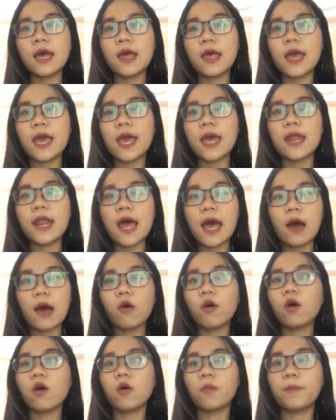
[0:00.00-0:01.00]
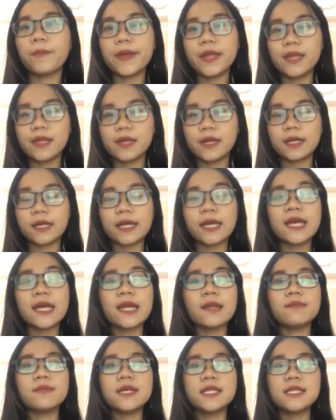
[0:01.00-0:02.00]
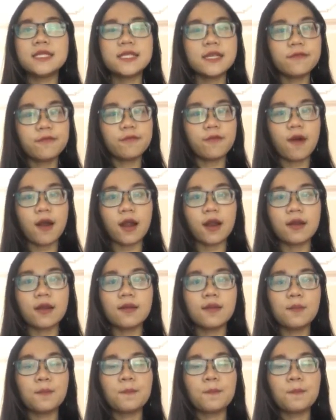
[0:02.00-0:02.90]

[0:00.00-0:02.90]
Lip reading: and our opinion can be different